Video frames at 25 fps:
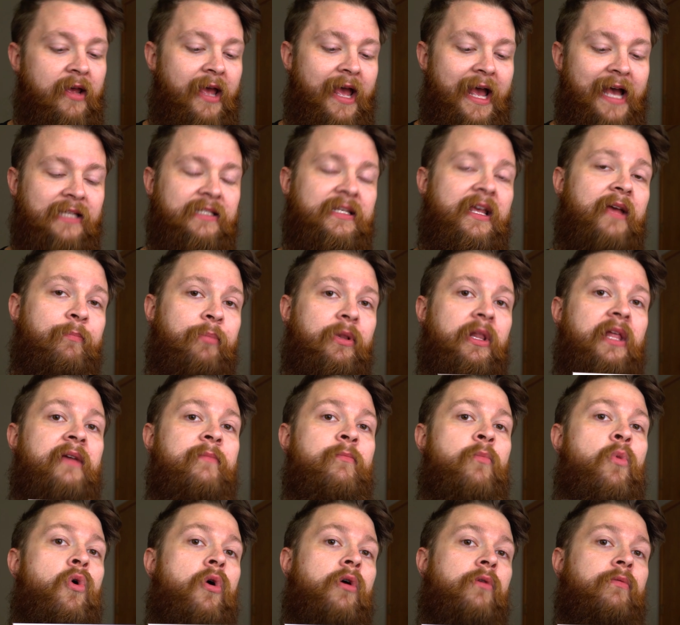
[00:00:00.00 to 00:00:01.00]
as I play
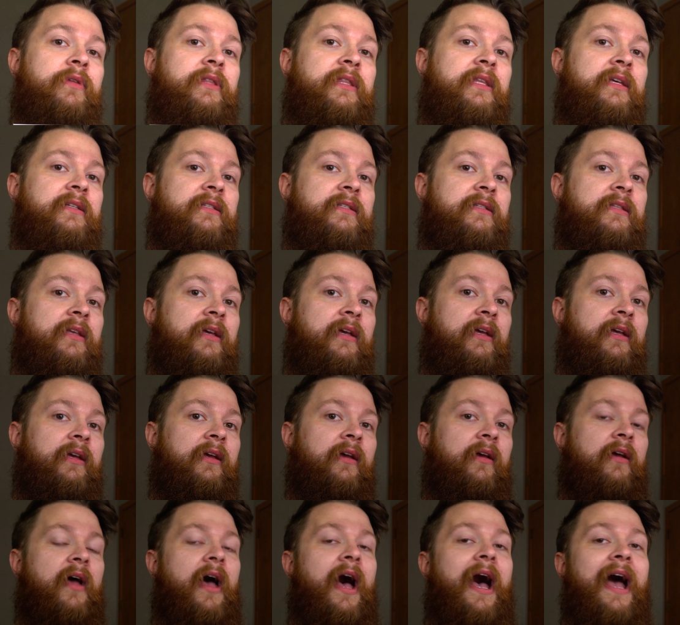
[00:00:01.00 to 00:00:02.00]
more with this
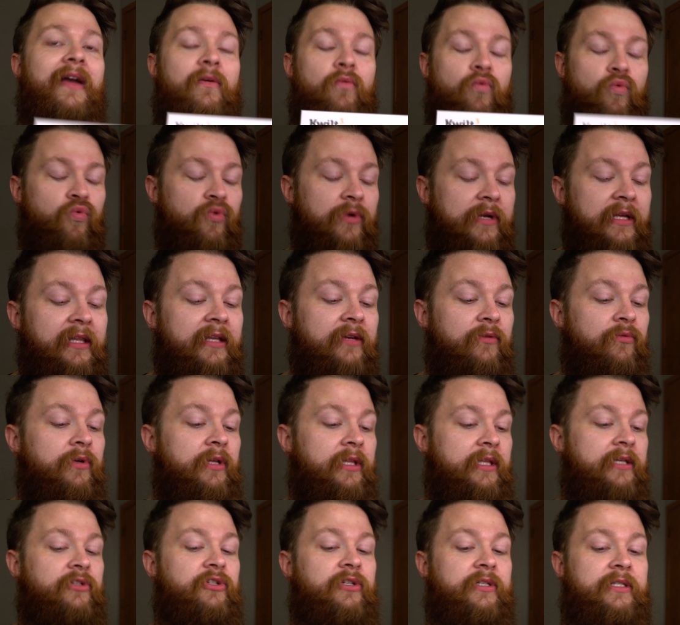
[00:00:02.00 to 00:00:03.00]
thing, I
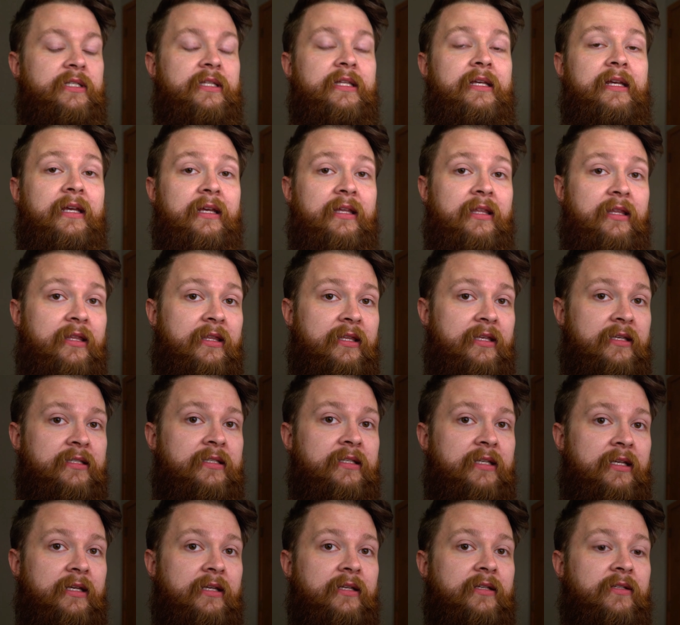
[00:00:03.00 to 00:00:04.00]
really just think
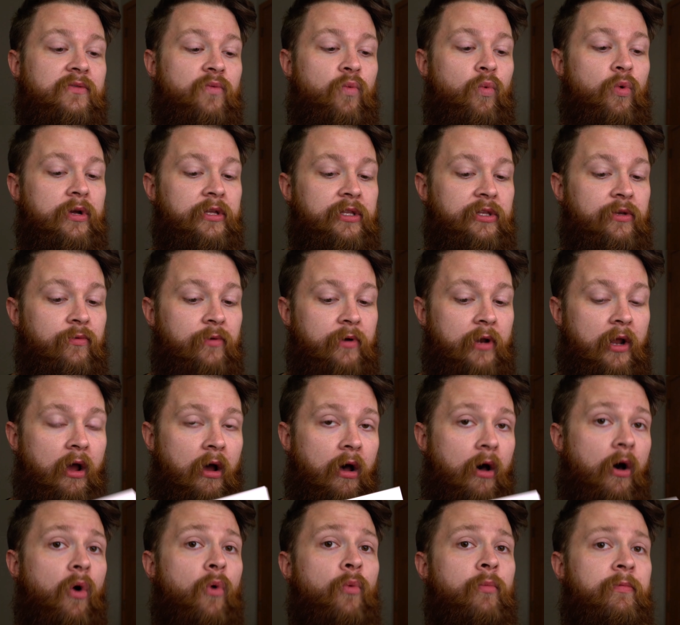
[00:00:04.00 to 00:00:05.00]
this is what you would
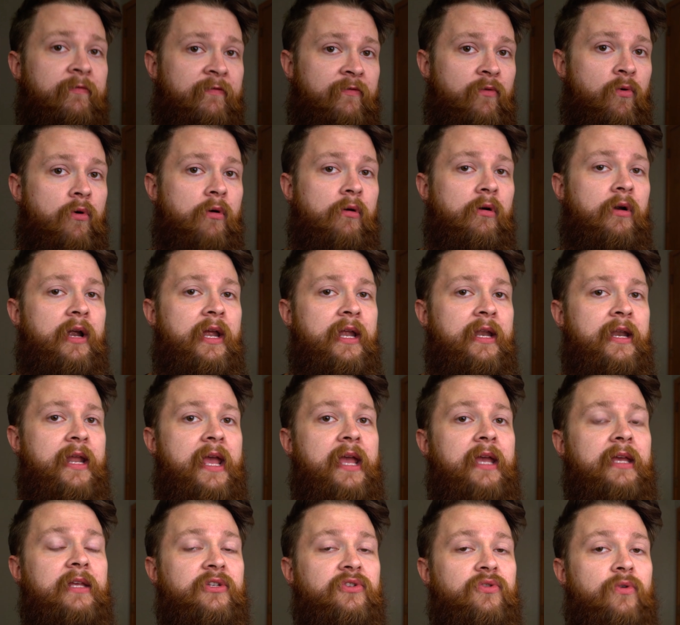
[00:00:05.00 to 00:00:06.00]
hope for in
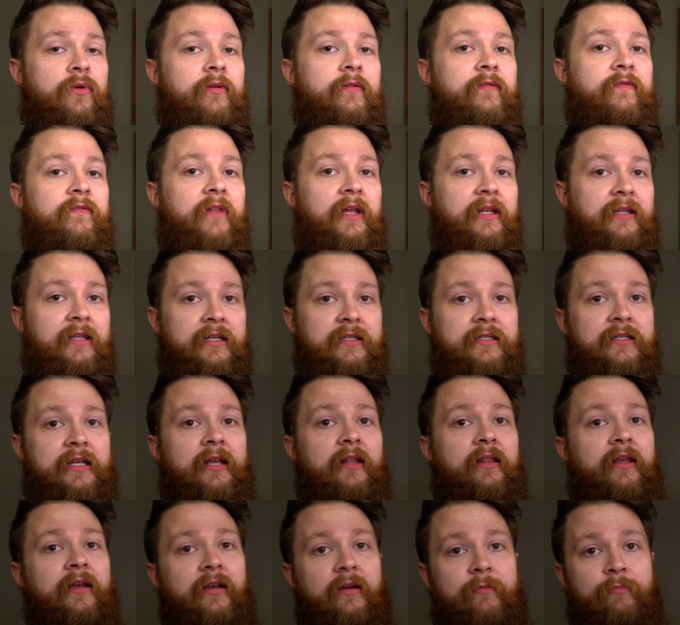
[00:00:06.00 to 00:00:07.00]
a sort of, like they
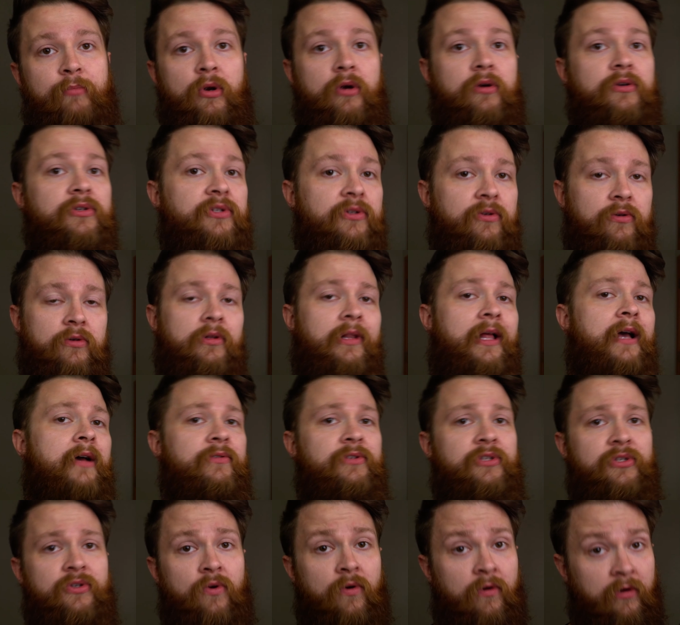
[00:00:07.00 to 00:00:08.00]
say, like a personal
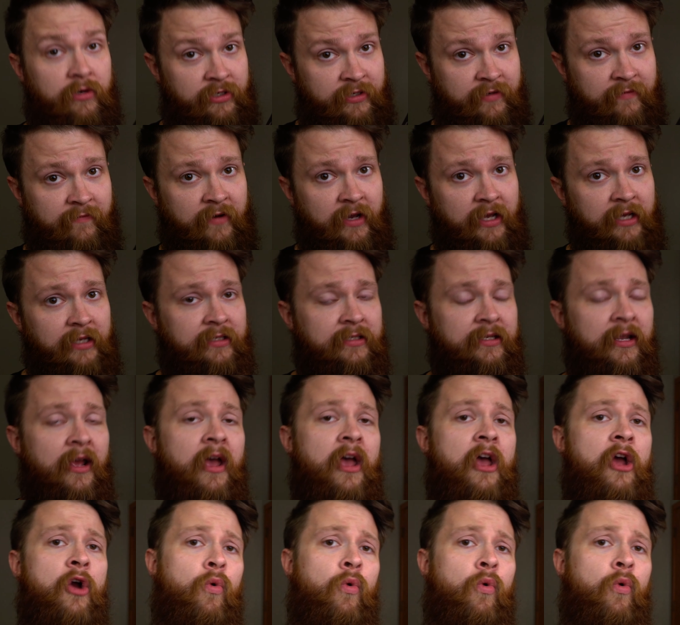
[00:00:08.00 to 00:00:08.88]
cloud storage device,